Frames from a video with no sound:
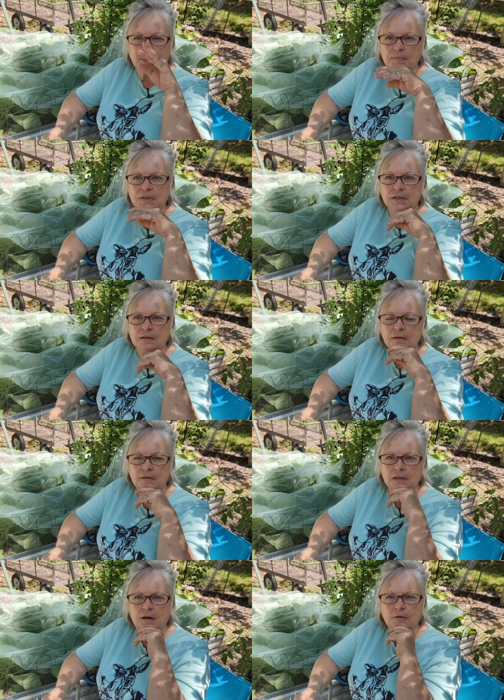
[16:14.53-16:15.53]
So if I'm
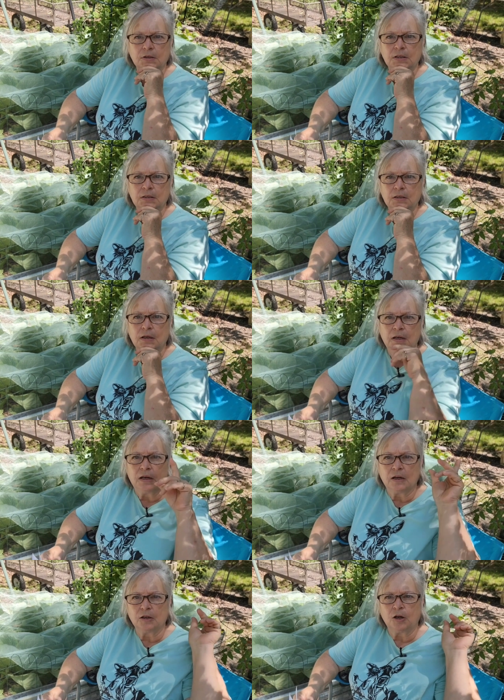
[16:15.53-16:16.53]
sitting here talking,
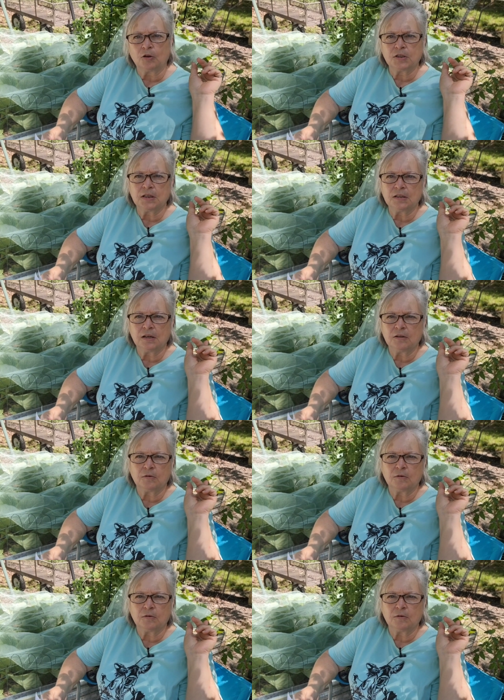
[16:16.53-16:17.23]
and y'all see